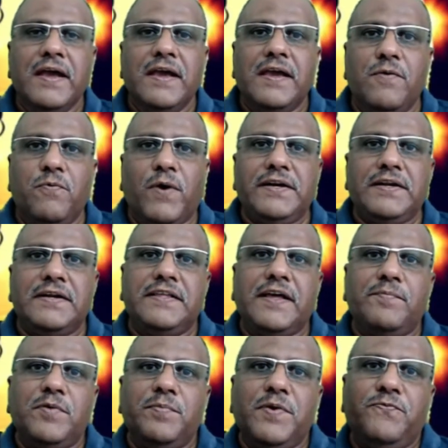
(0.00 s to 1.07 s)
He wanted
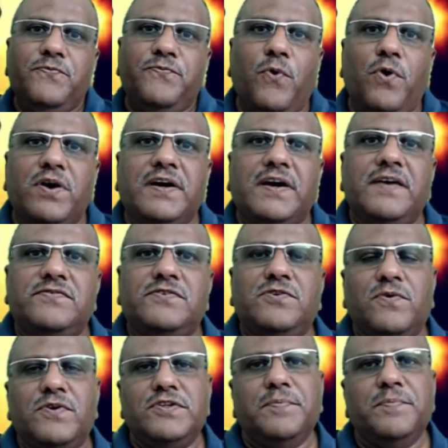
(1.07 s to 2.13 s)
them to be focused
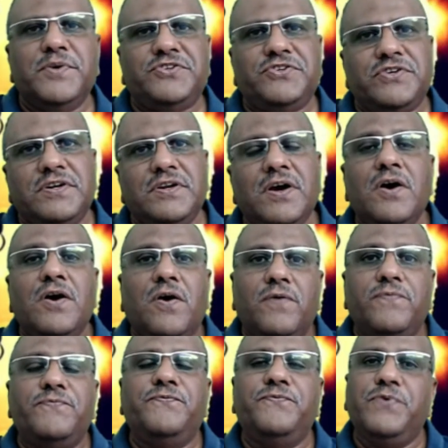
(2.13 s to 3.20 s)
on the mission
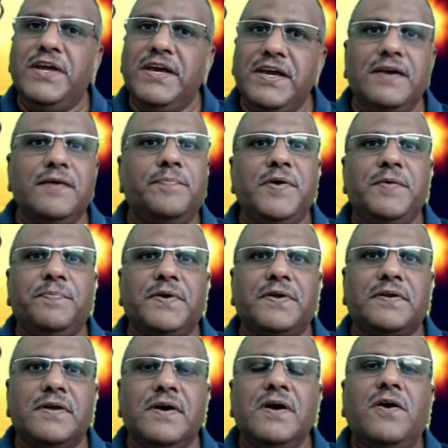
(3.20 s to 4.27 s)
of freeing
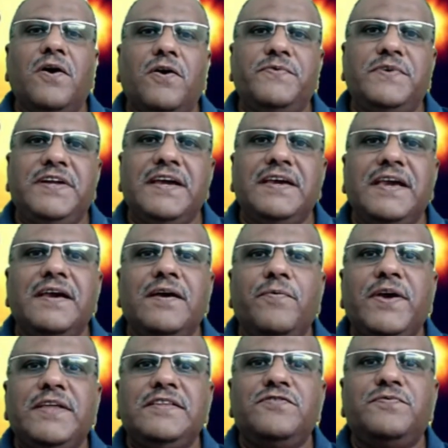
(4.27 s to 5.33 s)
people, of taking
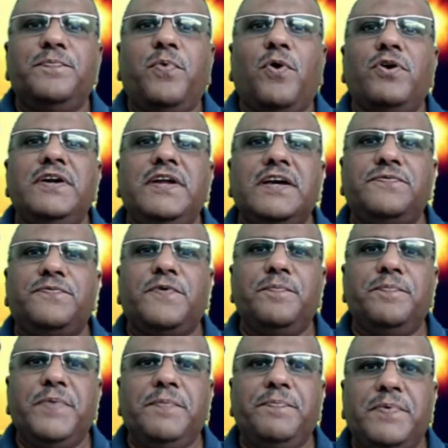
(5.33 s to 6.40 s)
away this bondage from
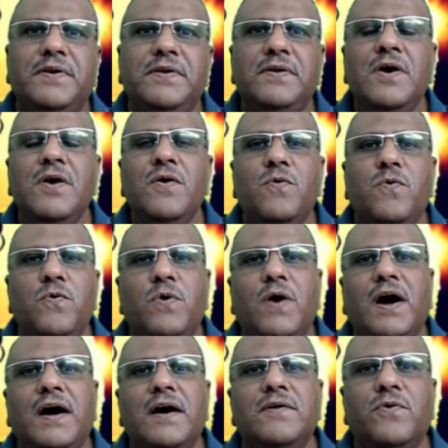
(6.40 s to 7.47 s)
people who
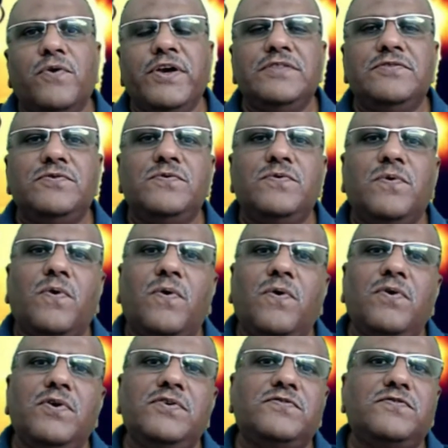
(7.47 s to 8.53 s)
are going through
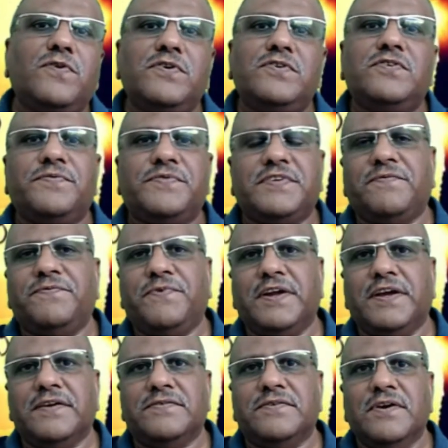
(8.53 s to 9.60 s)
all sorts of
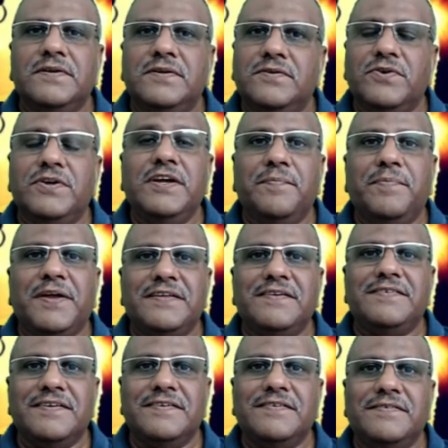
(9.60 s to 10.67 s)
sufferings. So, dear
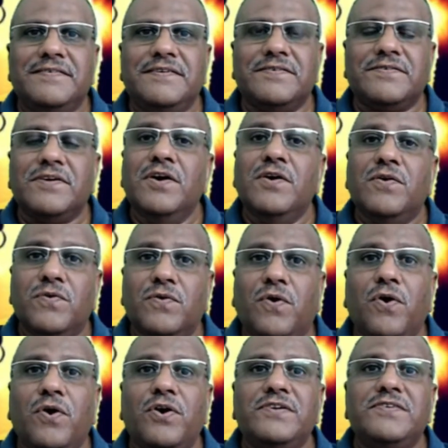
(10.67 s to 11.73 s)
brothers and sisters,
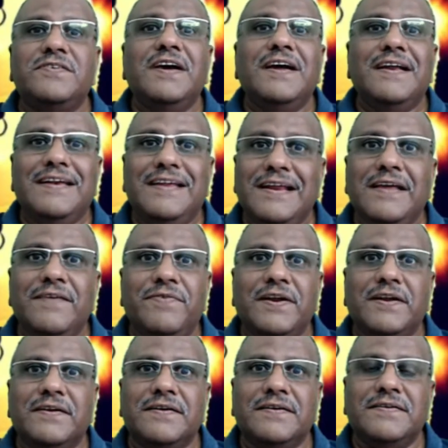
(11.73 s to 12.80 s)
God's
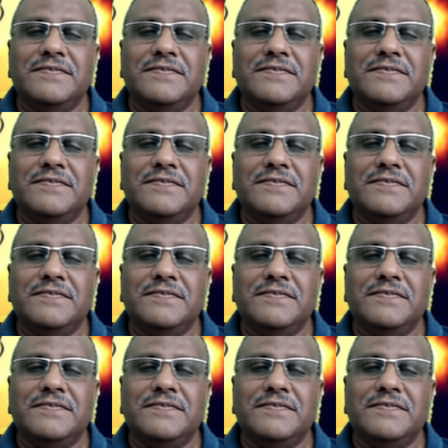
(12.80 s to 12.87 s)
deliverance